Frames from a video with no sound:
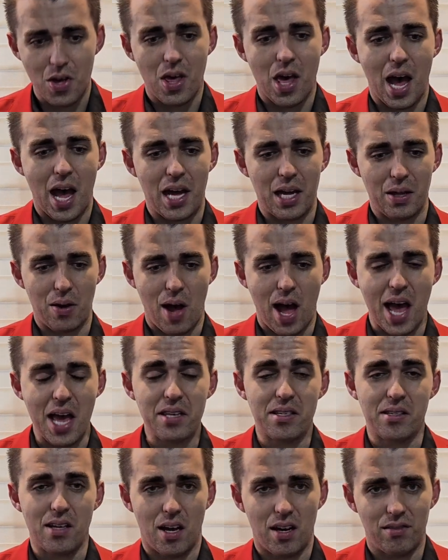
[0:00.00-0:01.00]

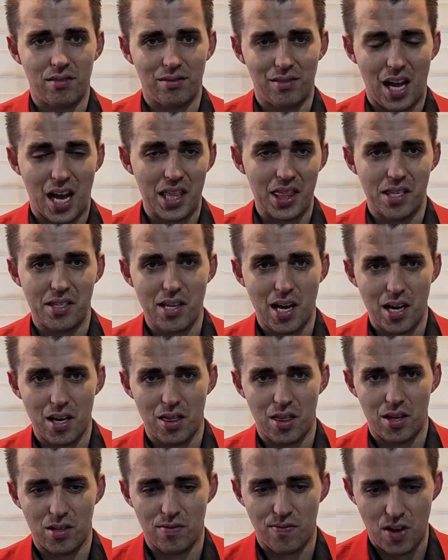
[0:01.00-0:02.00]
I said at the start
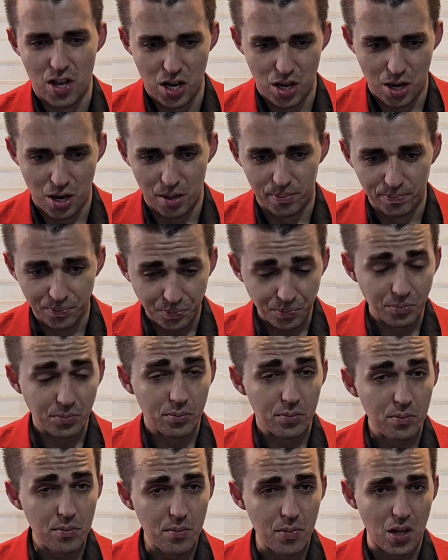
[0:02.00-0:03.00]
of this video,
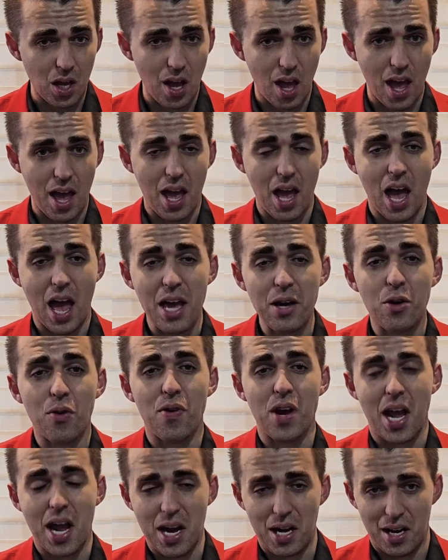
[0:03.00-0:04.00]
I
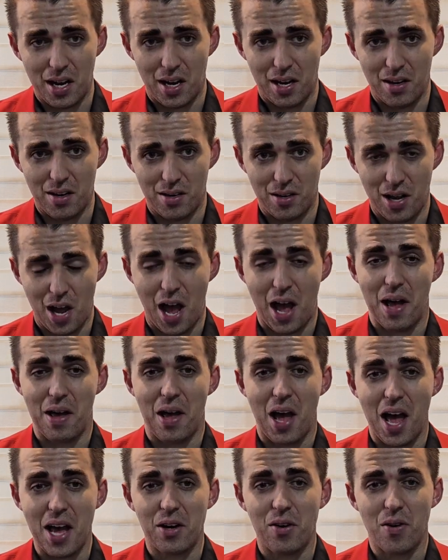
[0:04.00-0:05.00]
created
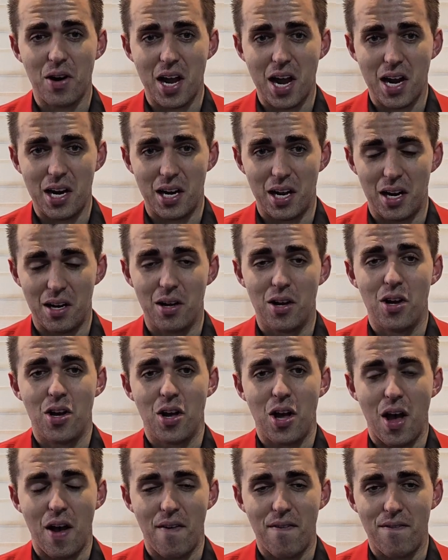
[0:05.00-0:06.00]
a
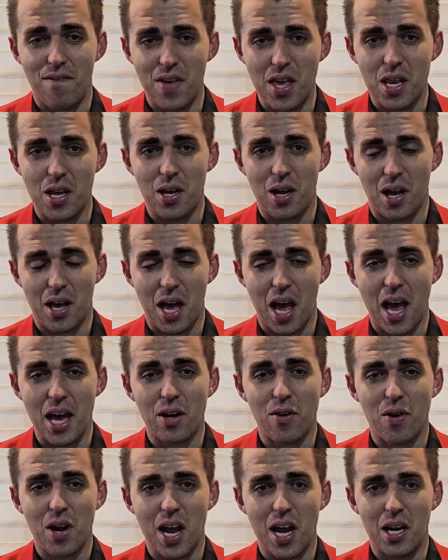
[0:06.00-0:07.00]

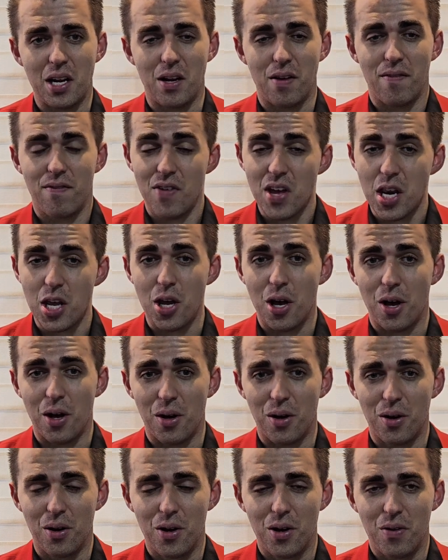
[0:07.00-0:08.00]

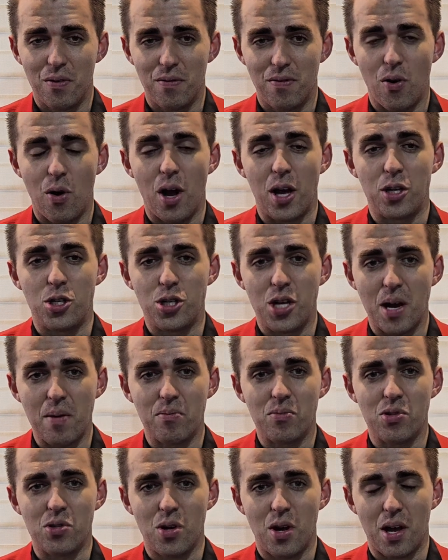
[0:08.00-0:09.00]
video for a
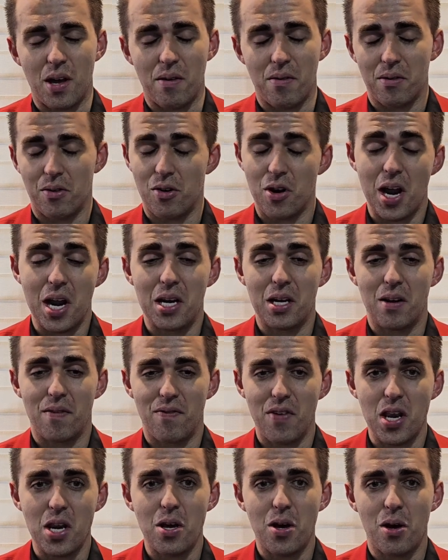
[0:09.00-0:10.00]
gemstone. I created a
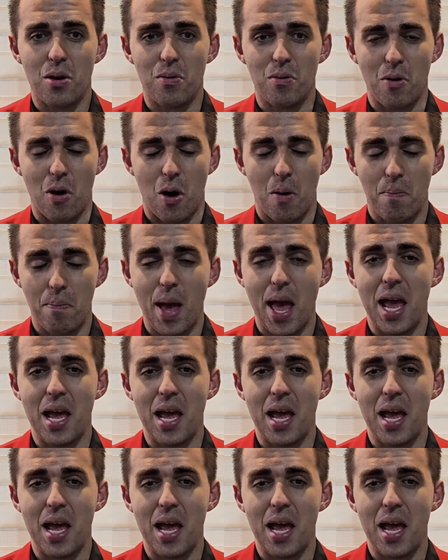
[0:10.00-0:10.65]
video on